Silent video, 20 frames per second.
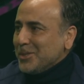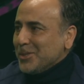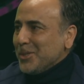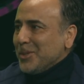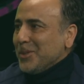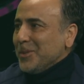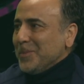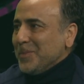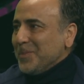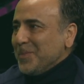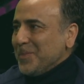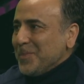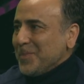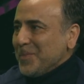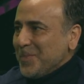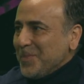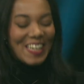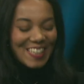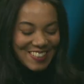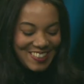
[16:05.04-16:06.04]
So. Wow,
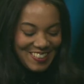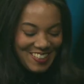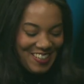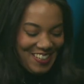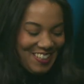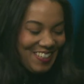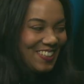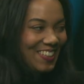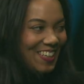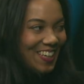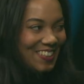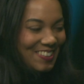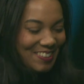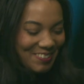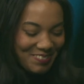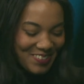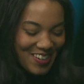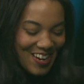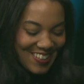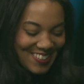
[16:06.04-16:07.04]
amazing.
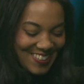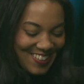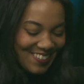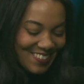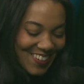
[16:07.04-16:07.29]
That's impressive.